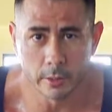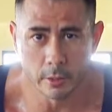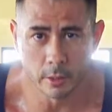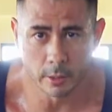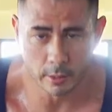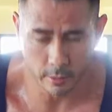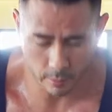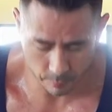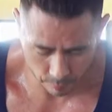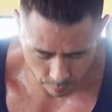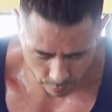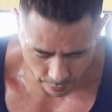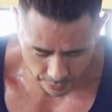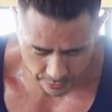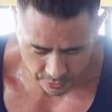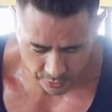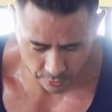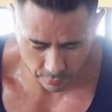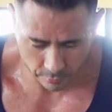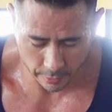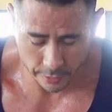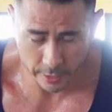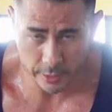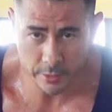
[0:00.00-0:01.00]
you're compressed,
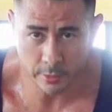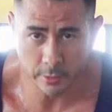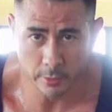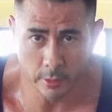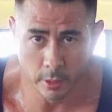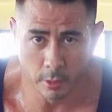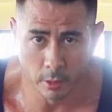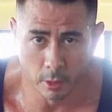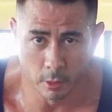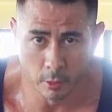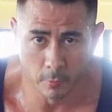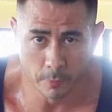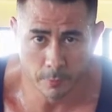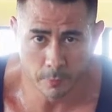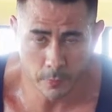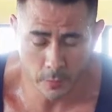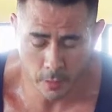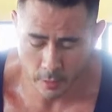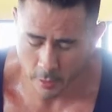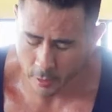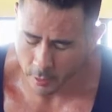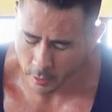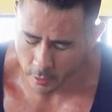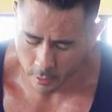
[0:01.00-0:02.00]
you're ready to go,
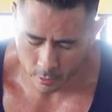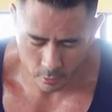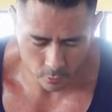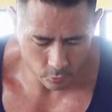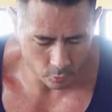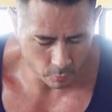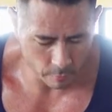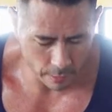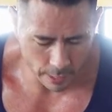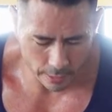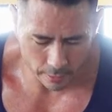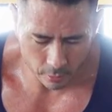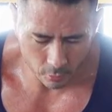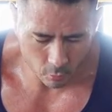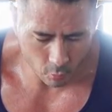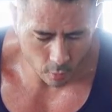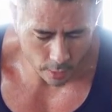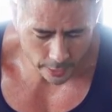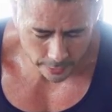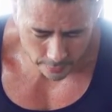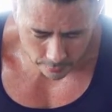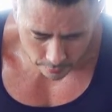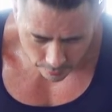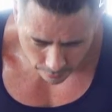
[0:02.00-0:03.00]
no matter
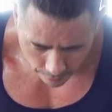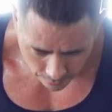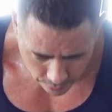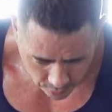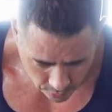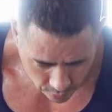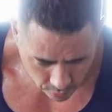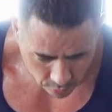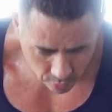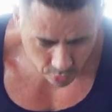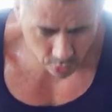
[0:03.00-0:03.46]
what, as soon